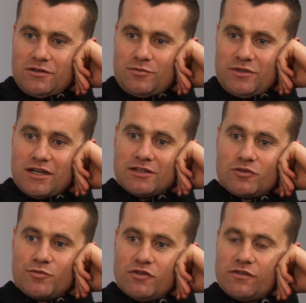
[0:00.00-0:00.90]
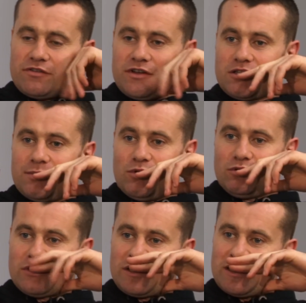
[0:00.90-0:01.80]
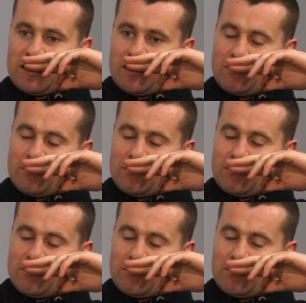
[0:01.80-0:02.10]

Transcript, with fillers: my dad took me over, I think, in the boat in the car,